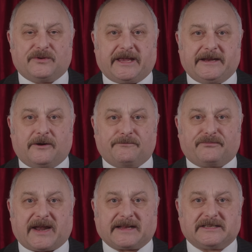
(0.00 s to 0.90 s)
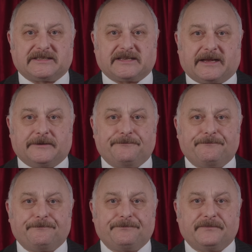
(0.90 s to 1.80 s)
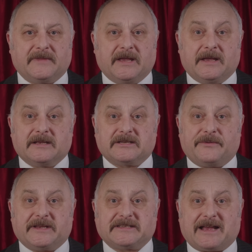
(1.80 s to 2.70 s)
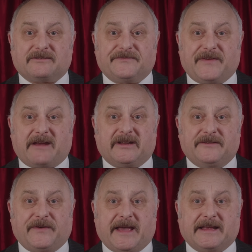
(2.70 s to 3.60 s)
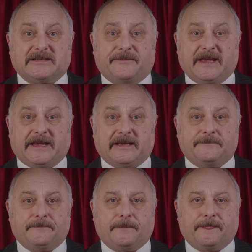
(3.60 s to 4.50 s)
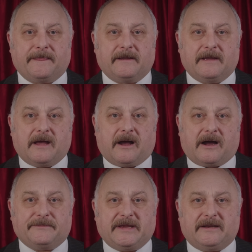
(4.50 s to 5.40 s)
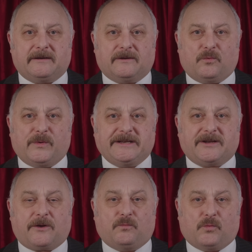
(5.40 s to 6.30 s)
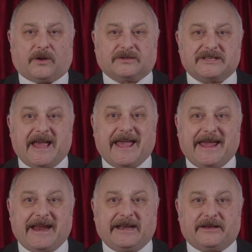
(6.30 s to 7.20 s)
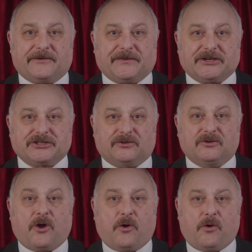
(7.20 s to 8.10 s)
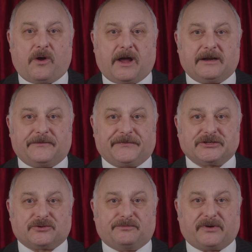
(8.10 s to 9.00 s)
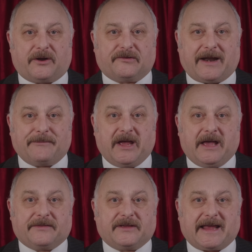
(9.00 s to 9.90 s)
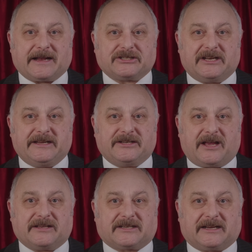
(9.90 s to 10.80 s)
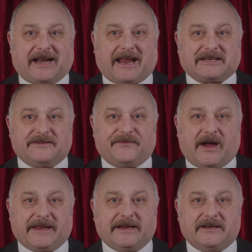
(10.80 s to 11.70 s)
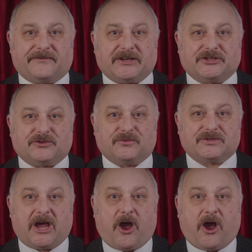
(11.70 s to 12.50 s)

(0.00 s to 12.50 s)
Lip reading: keen on practicing. So it sounds very fair to me. I mean, we don't want any official or unofficial program that actually does classify individuals